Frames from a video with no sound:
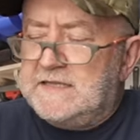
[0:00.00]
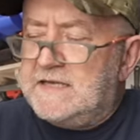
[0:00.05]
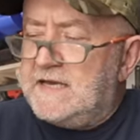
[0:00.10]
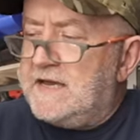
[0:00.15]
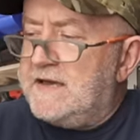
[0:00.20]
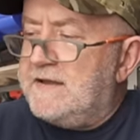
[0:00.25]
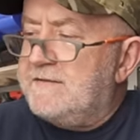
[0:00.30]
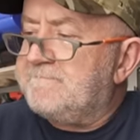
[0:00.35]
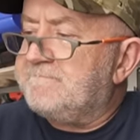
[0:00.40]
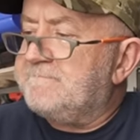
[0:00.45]

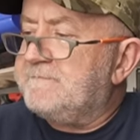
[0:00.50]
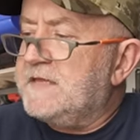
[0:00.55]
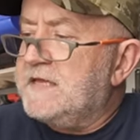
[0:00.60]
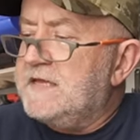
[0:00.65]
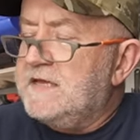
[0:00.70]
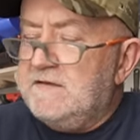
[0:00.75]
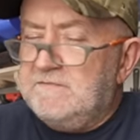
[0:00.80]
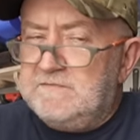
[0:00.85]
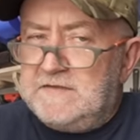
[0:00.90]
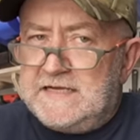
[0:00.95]
that.
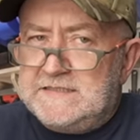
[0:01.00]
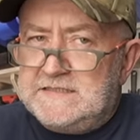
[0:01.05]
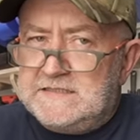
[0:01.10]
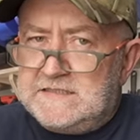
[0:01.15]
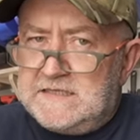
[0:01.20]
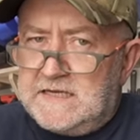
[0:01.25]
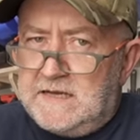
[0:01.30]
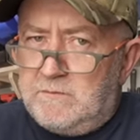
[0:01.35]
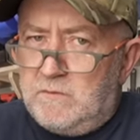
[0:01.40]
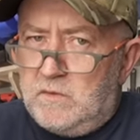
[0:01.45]
That's
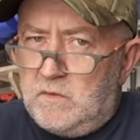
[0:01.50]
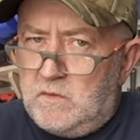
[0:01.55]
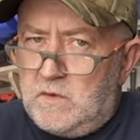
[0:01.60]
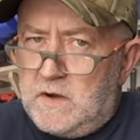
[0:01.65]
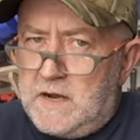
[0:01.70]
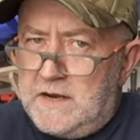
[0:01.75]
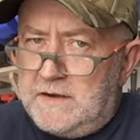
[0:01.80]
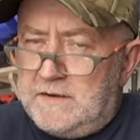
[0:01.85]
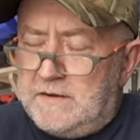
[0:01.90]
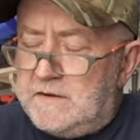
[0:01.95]
number
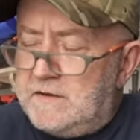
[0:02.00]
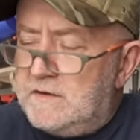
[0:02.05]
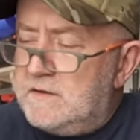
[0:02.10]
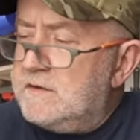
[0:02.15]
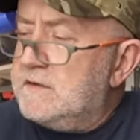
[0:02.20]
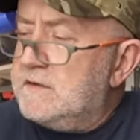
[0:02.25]
one.